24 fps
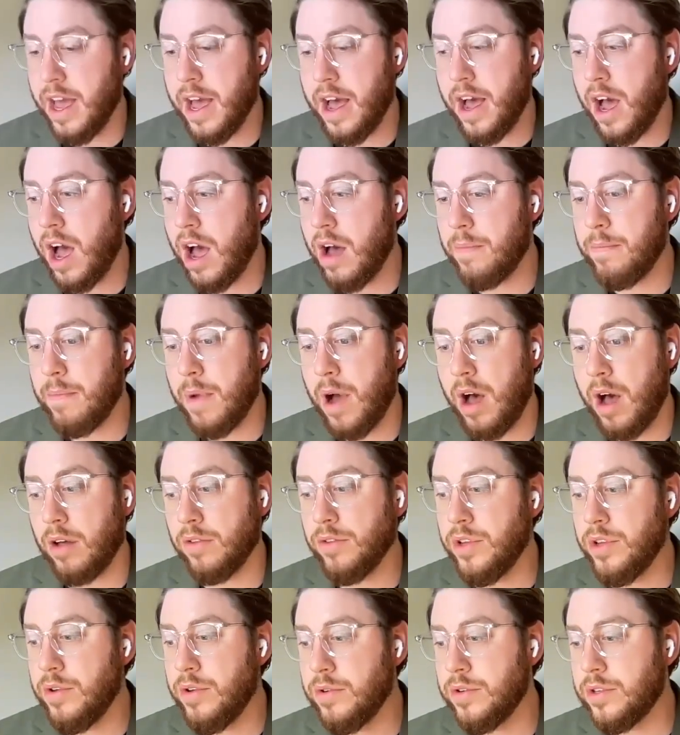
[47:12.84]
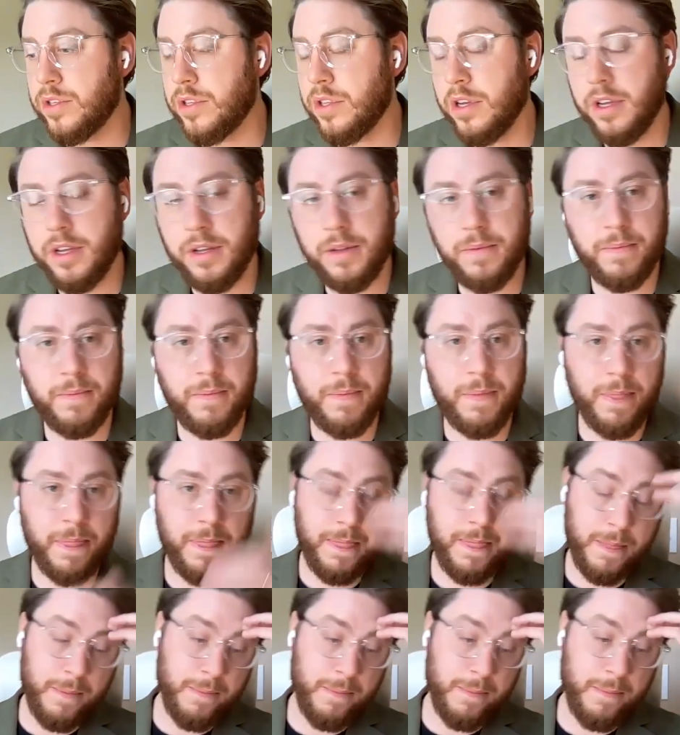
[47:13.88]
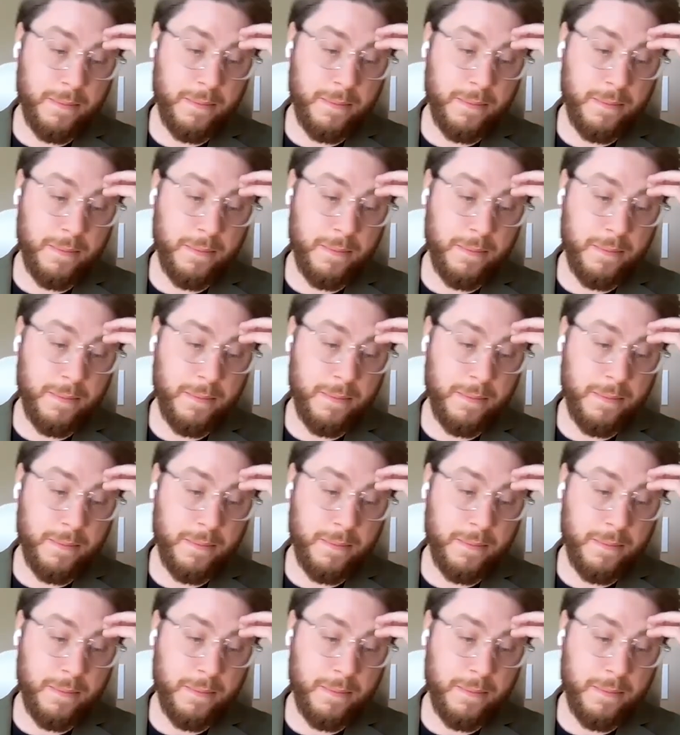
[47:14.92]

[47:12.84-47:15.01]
Think about competitors. How do you